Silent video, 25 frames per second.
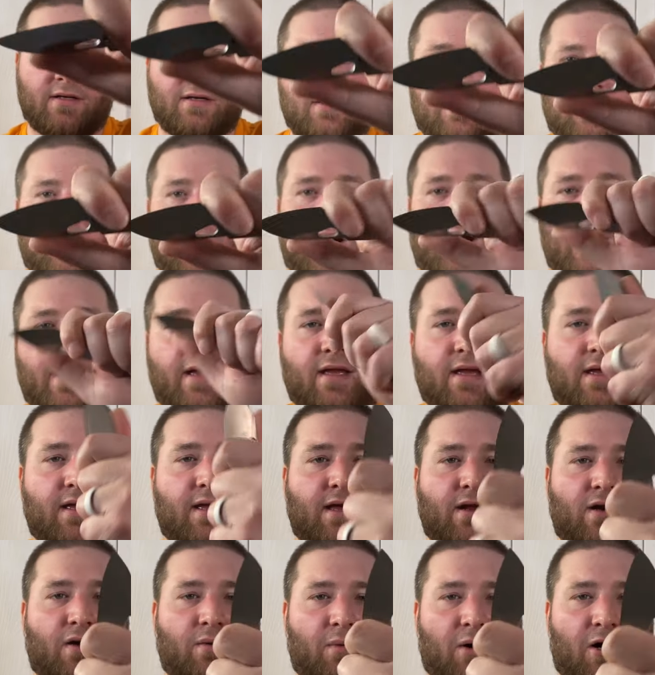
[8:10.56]
I can
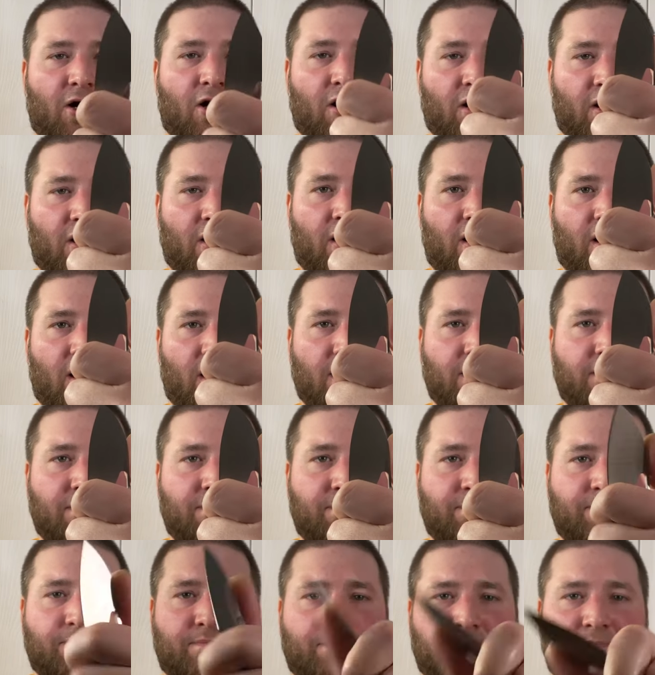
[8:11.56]
get them all on.
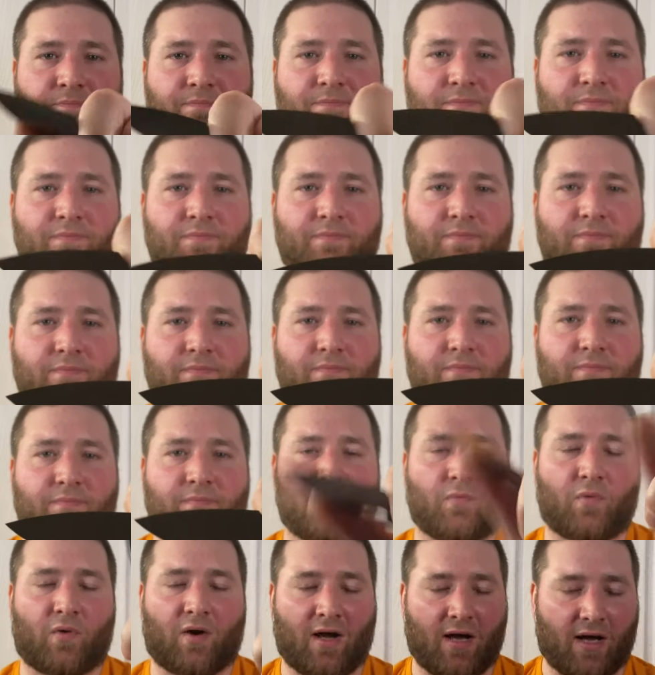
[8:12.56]

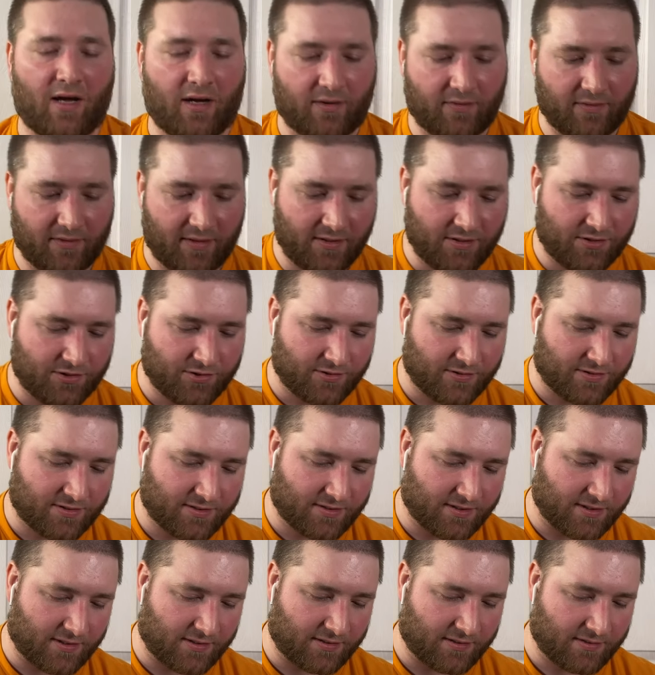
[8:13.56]
Wow,
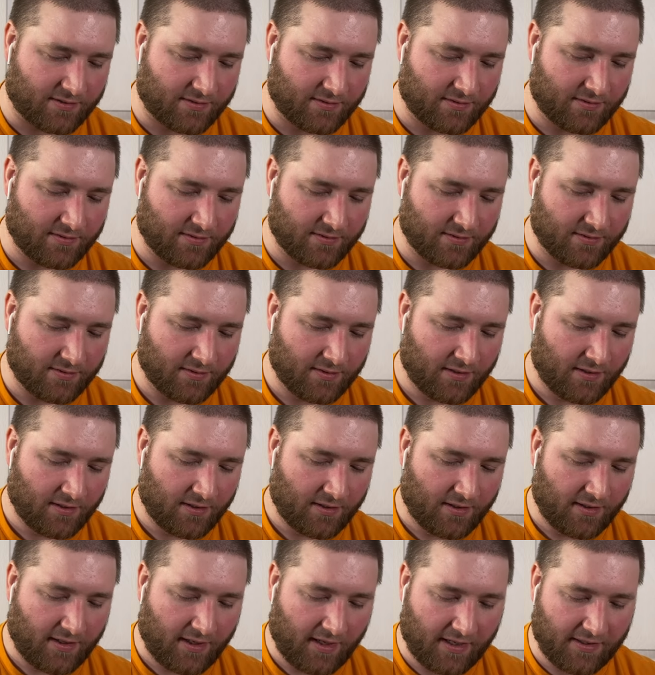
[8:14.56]
interesting.
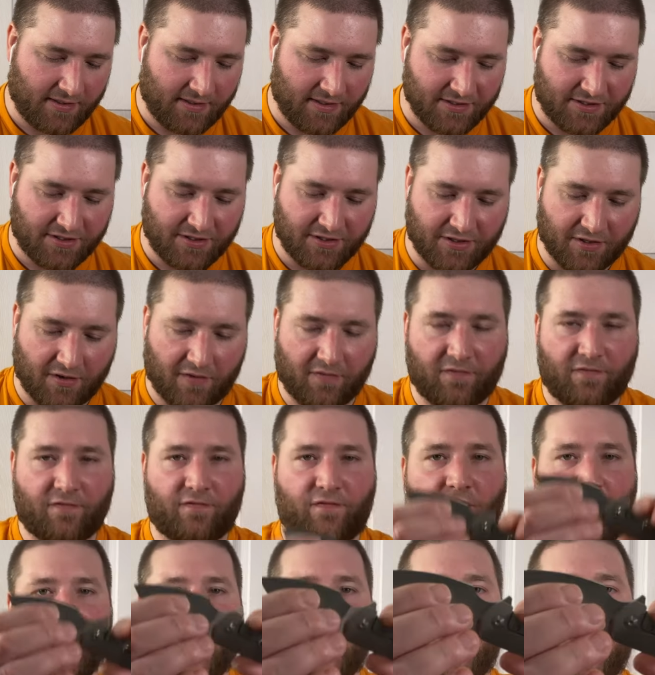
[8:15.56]
And this is a
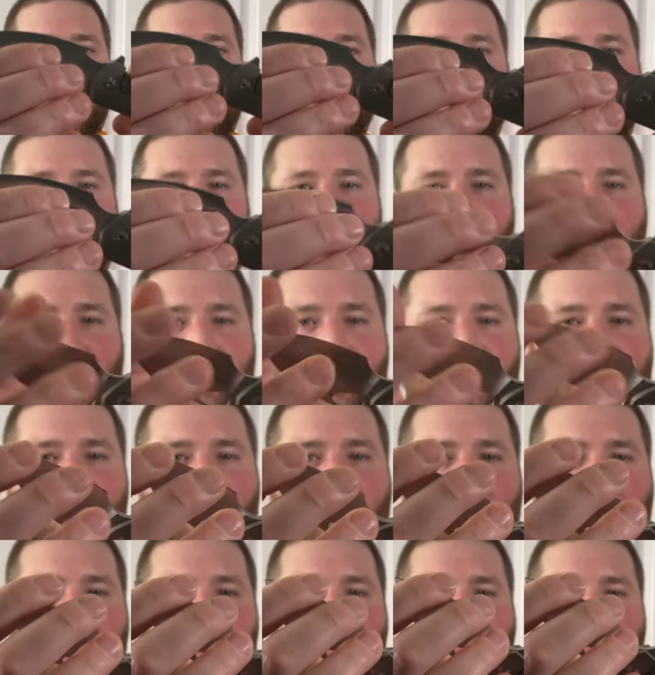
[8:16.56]
very thin,
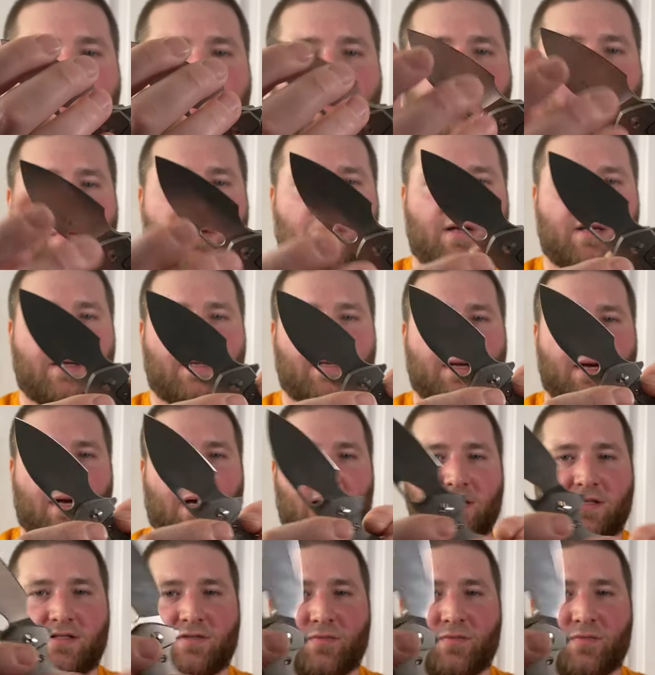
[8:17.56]
slicey blade, guys.